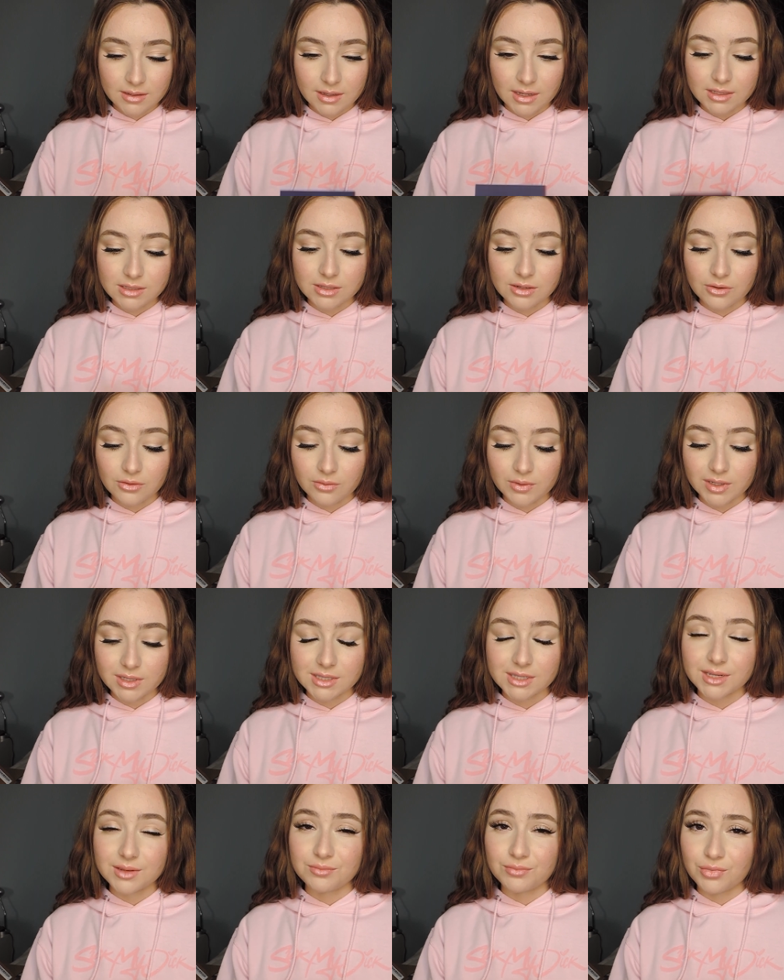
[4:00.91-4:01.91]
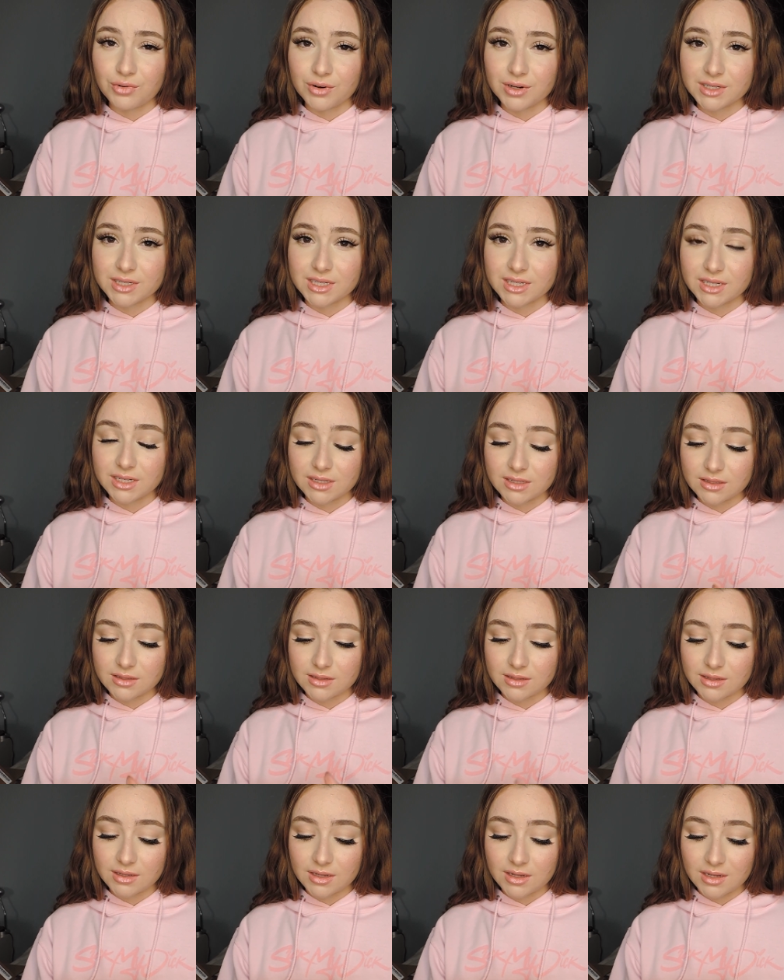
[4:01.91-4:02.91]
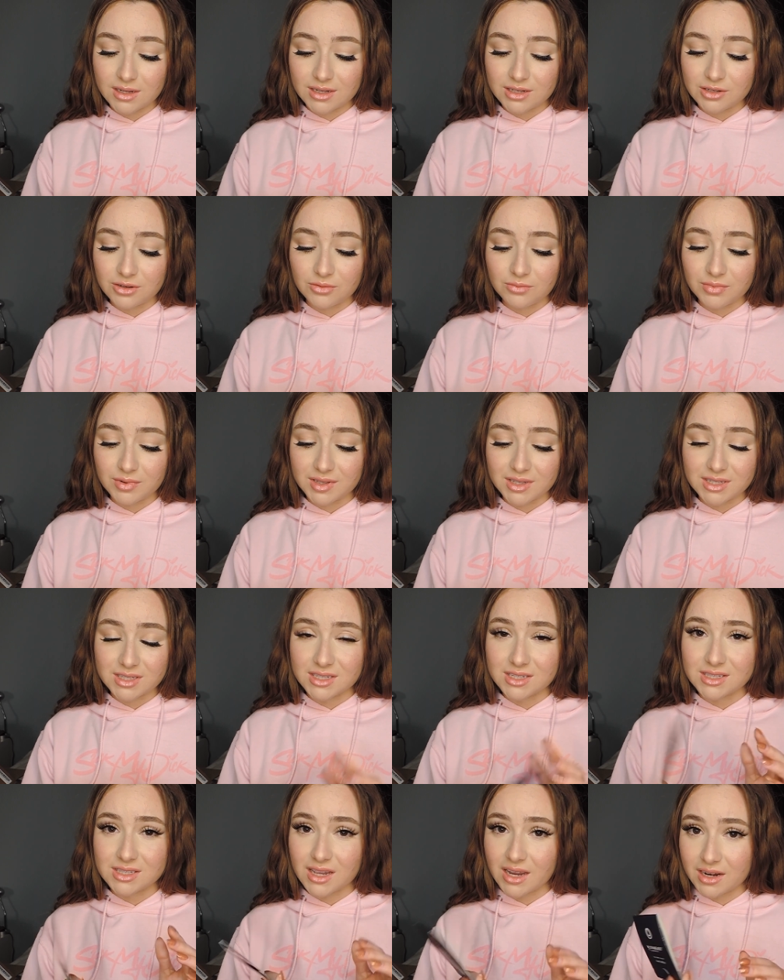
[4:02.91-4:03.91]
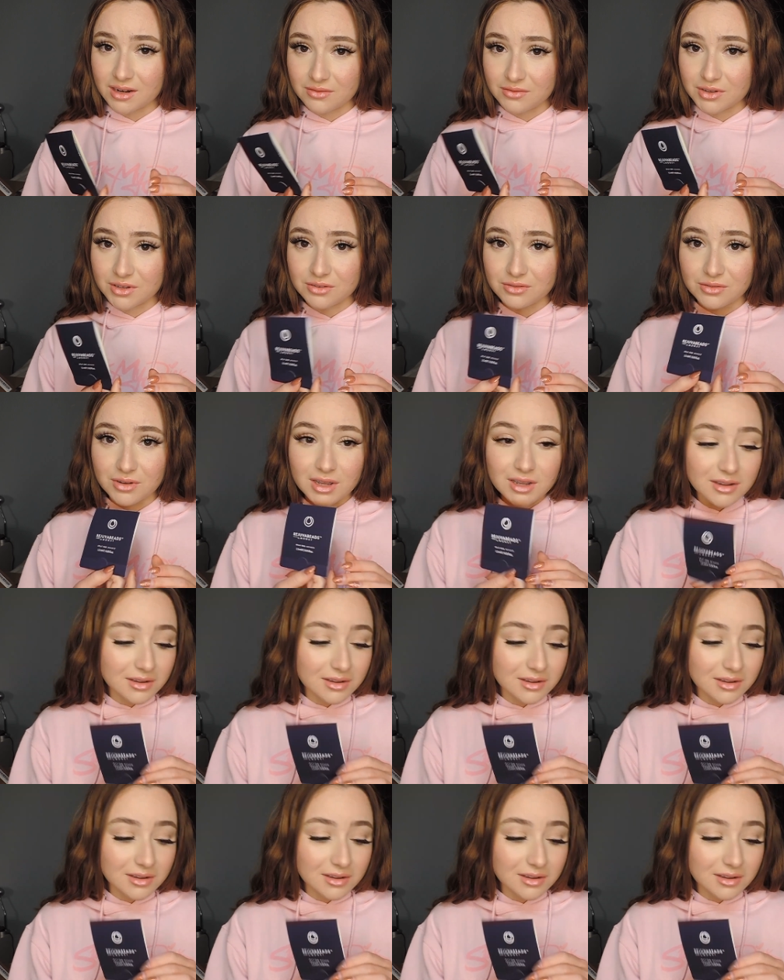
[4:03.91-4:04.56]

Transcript: That's always important. Don't put this inside of you.